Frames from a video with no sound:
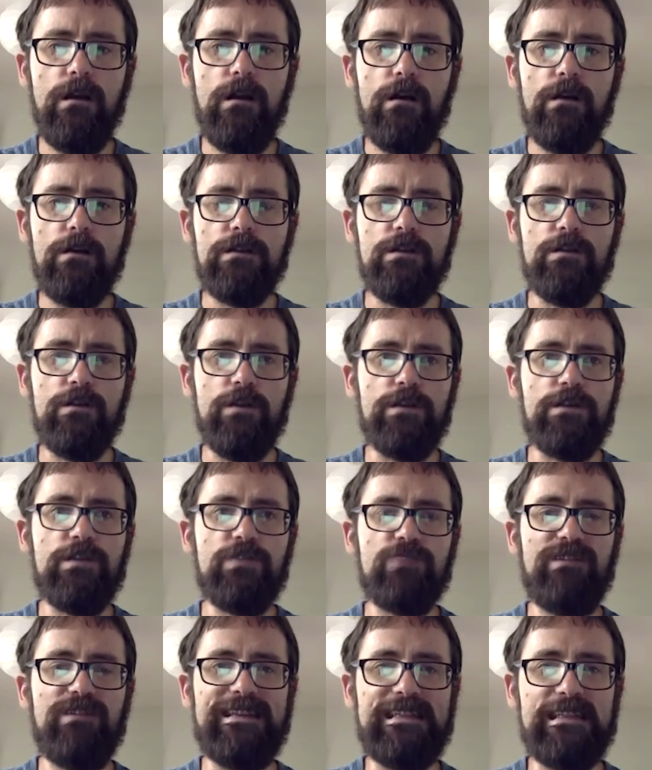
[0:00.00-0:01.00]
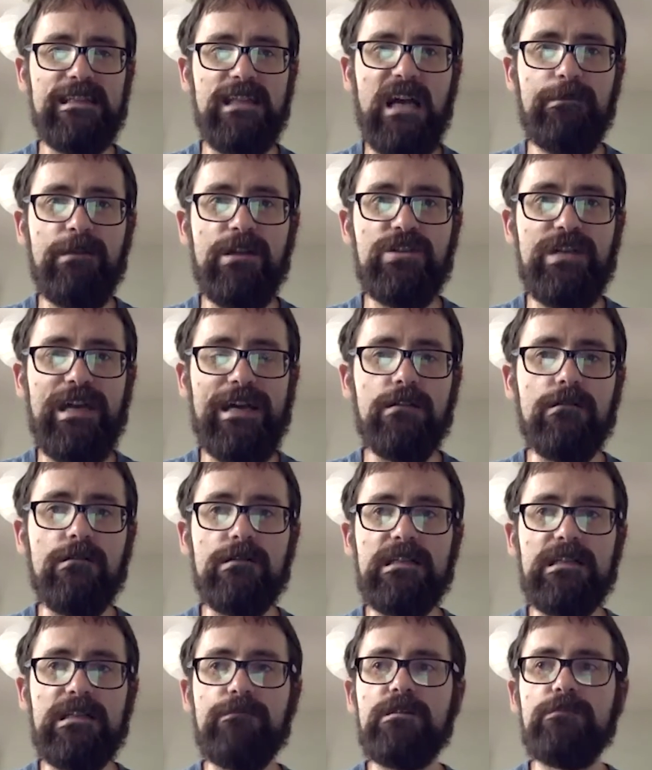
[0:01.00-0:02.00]
So those three sliming
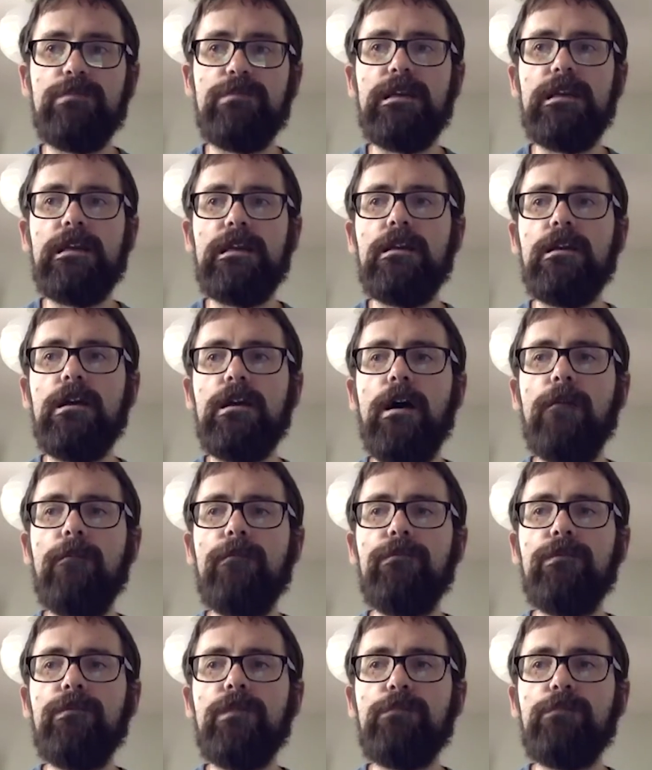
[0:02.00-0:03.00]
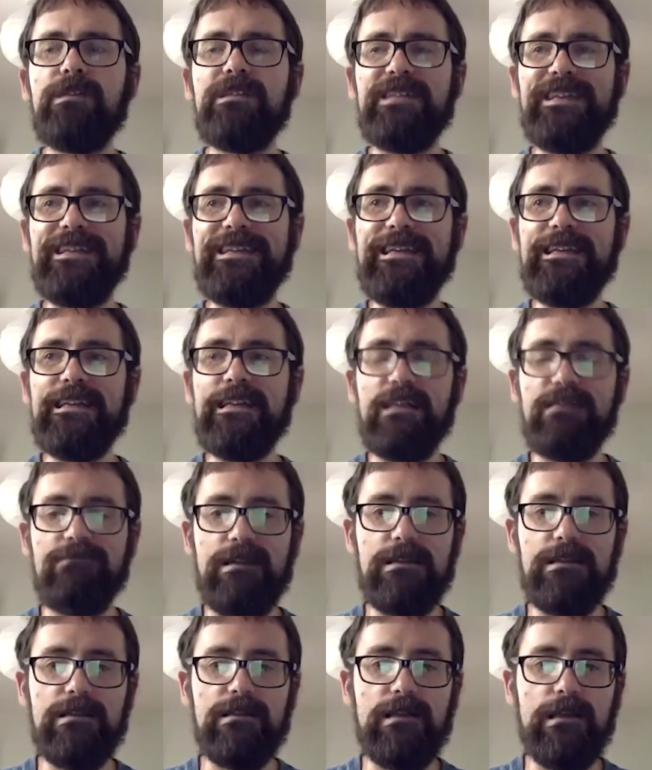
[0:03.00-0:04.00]
channels seem to be particularly
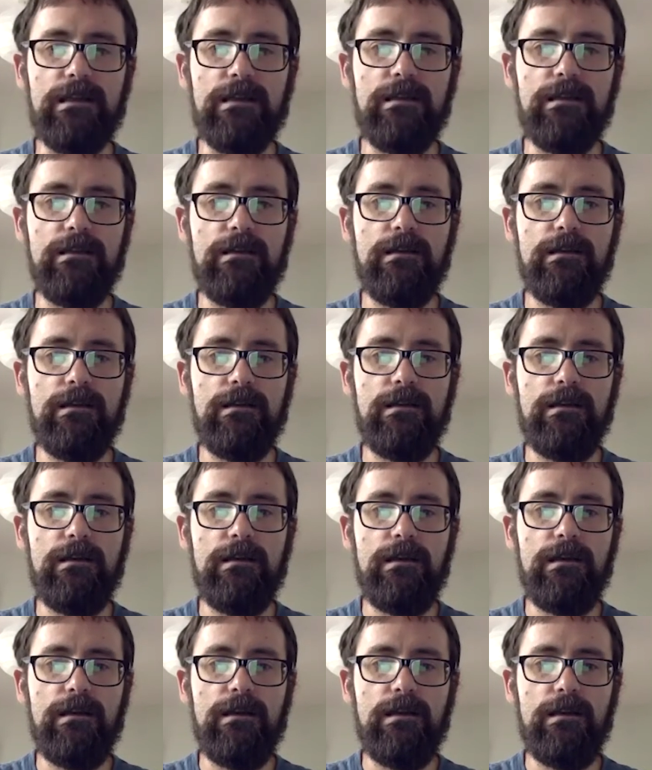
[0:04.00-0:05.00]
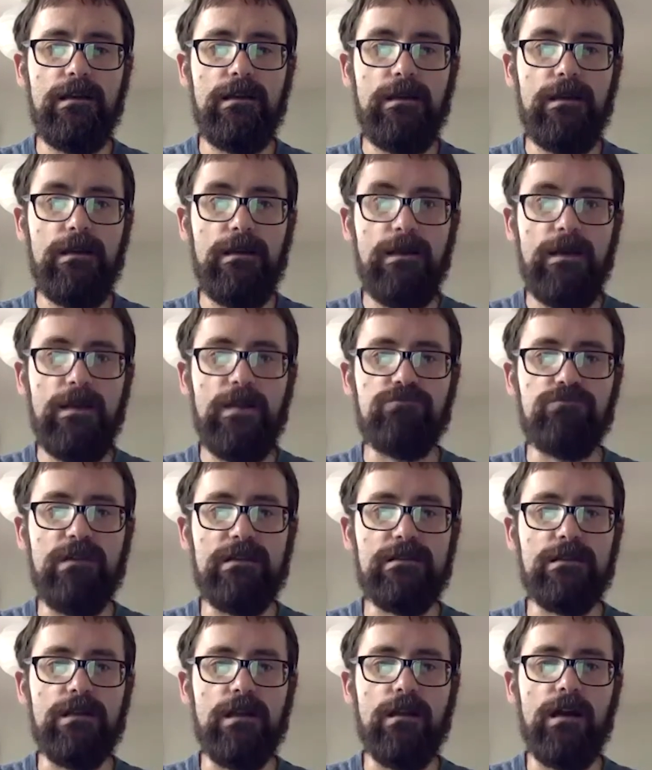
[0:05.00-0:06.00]
threatening in the
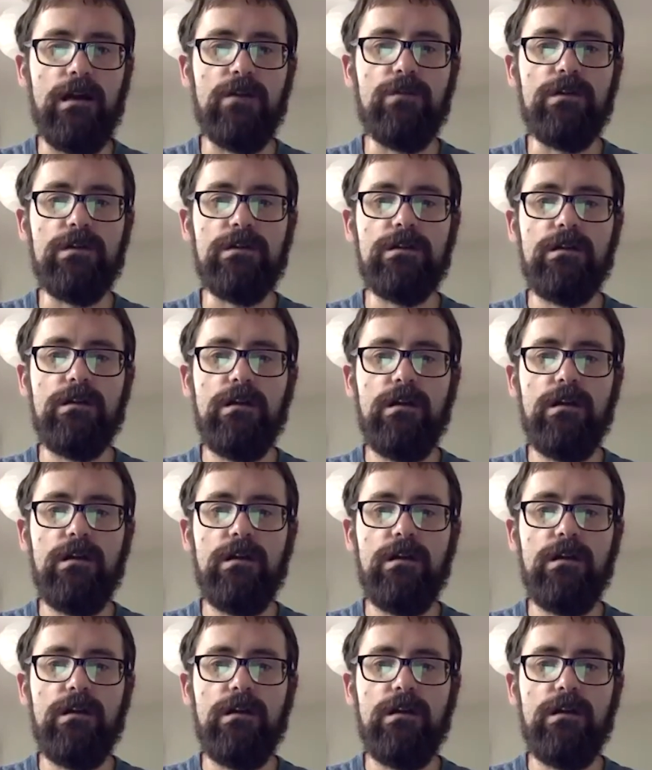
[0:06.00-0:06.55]
present climate.